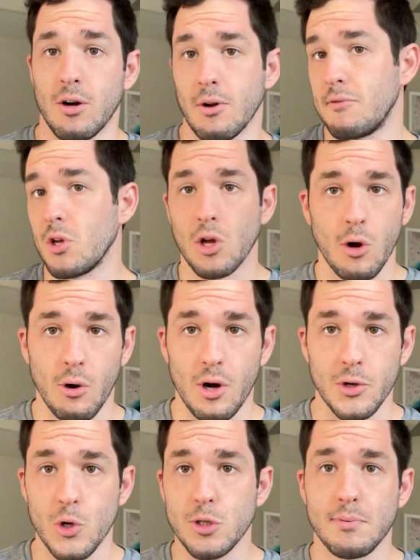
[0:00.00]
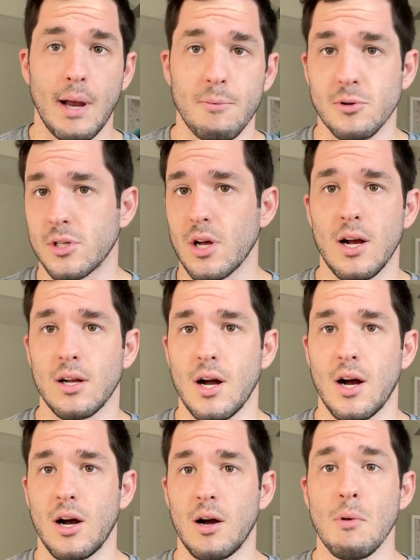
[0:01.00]
And if you go on
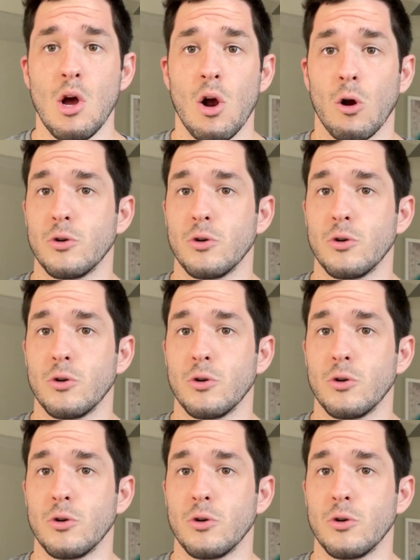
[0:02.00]
newspapers.com